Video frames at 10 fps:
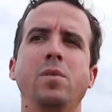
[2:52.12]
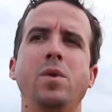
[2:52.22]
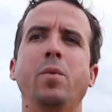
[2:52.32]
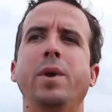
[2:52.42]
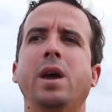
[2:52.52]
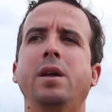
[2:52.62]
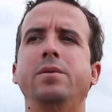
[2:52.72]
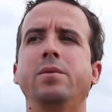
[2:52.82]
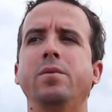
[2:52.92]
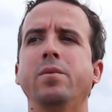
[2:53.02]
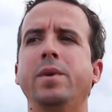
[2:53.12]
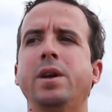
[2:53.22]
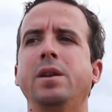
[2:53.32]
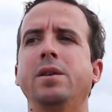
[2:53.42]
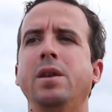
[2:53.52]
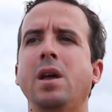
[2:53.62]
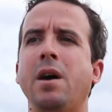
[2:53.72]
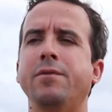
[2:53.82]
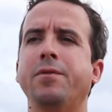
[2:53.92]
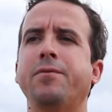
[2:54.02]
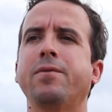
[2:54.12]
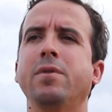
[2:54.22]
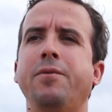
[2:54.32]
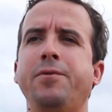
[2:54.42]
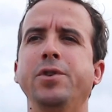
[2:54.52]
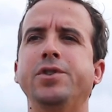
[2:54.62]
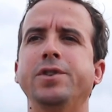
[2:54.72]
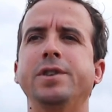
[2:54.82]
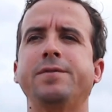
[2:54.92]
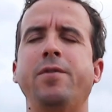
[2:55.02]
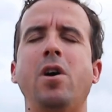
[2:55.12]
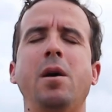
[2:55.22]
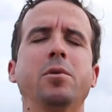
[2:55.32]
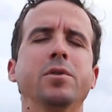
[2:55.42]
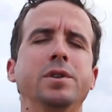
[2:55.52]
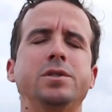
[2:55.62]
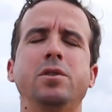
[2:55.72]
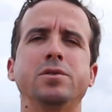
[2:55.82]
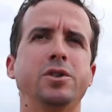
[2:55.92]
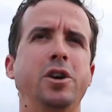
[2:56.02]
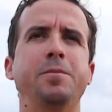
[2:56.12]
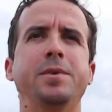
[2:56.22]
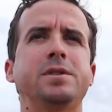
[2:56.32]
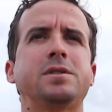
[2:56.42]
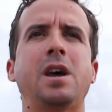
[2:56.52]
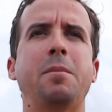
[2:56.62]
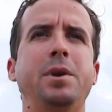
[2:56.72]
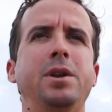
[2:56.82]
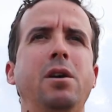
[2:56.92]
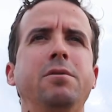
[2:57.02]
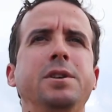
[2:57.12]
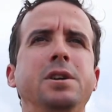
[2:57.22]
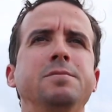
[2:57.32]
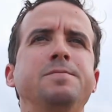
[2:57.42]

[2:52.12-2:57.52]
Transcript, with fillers: you know, we can we can have a future that's viable, that's long term, that's happy and healthy.